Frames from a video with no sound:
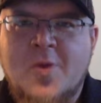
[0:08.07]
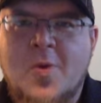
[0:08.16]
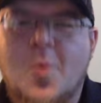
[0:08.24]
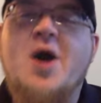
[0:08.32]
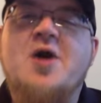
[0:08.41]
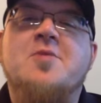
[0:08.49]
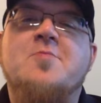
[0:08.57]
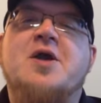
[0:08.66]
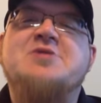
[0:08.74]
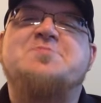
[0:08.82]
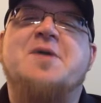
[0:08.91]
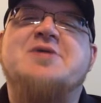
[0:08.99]
Welcome,
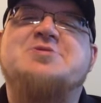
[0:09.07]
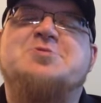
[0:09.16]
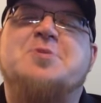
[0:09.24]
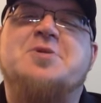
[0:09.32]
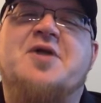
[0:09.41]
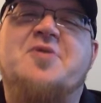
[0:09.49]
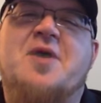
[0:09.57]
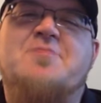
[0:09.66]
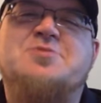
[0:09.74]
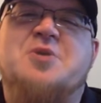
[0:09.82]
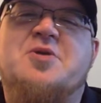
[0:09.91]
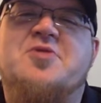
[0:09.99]
race fans, to another
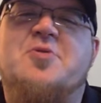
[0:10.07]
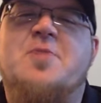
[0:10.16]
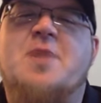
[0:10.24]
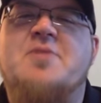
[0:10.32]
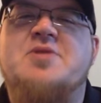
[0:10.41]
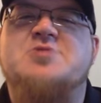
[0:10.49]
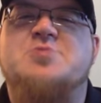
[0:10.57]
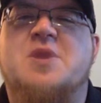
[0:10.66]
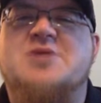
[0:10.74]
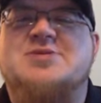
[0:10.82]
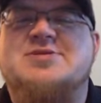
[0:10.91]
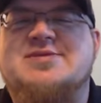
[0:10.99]
episode of the Rubbin' is
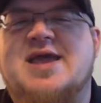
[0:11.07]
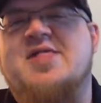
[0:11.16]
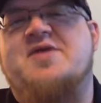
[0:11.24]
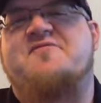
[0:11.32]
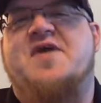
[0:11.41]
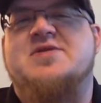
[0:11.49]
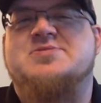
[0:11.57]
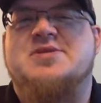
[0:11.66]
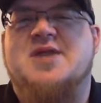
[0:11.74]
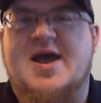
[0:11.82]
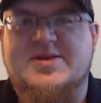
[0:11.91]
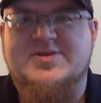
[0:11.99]
Racing Daily Fantasy
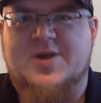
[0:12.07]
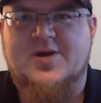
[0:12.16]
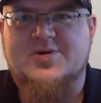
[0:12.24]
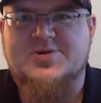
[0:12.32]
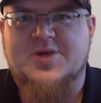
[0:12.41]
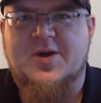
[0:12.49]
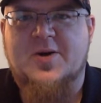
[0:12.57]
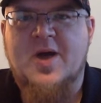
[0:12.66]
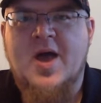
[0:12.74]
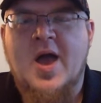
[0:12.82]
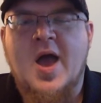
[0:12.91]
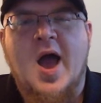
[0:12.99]
NASCAR Show.
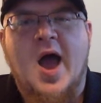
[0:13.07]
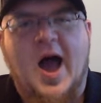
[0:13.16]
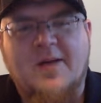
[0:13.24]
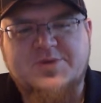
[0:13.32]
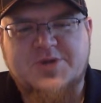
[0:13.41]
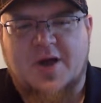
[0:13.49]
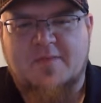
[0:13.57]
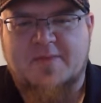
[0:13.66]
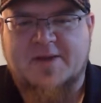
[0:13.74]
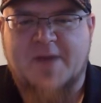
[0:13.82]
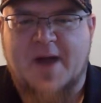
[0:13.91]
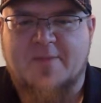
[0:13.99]
I'm Sean
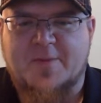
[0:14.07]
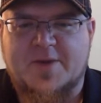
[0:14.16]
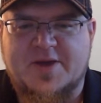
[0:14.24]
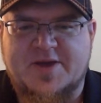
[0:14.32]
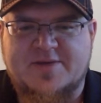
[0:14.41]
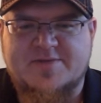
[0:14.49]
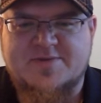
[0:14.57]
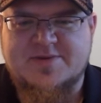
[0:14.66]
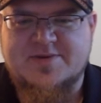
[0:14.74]
Big Poppa Williams.